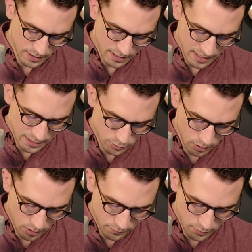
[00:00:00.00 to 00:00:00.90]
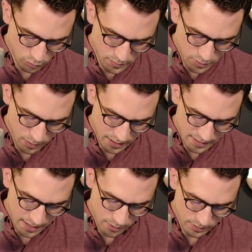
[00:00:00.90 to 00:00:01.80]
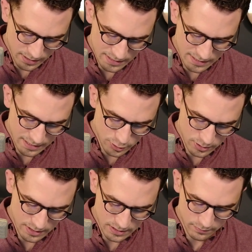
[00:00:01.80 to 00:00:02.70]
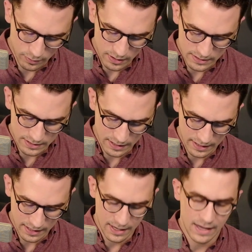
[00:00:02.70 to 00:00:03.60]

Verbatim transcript: in your offer, you'll be writing out contingencies for things like